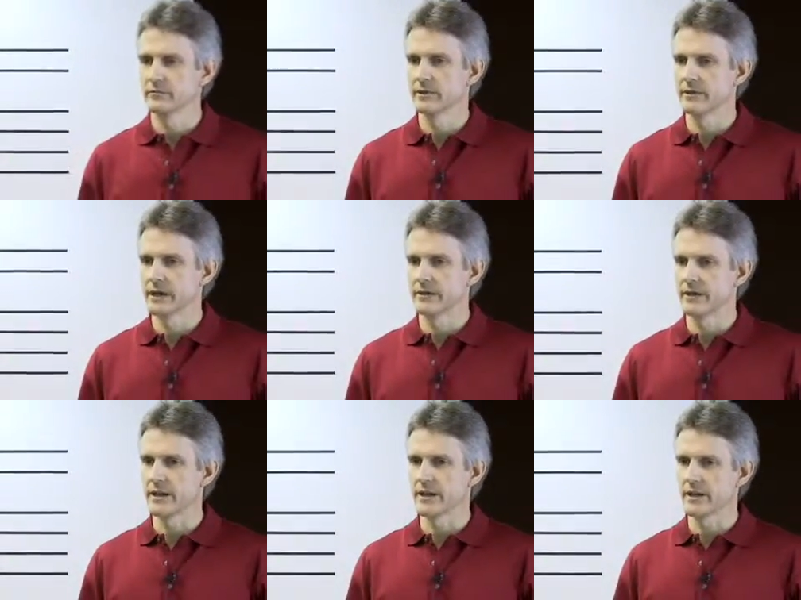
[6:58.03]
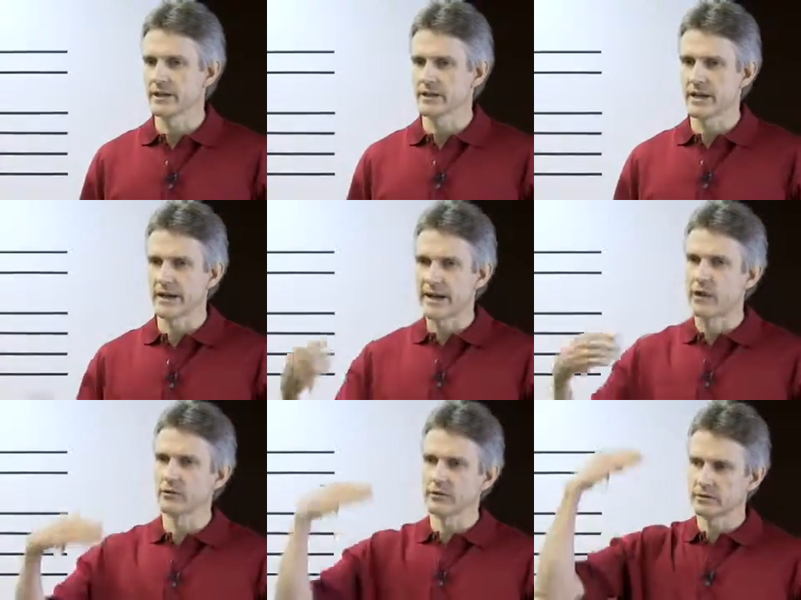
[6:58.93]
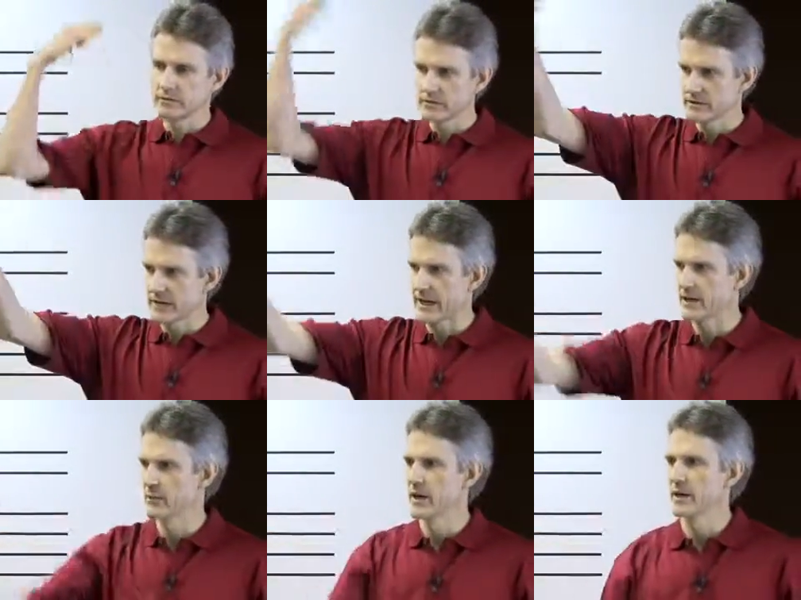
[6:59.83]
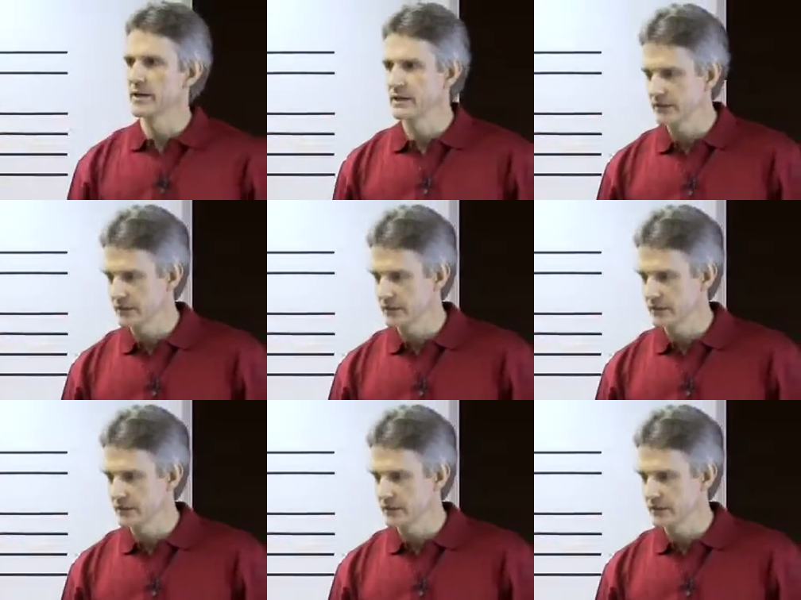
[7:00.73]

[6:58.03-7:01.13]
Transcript: is that they extend outside of your body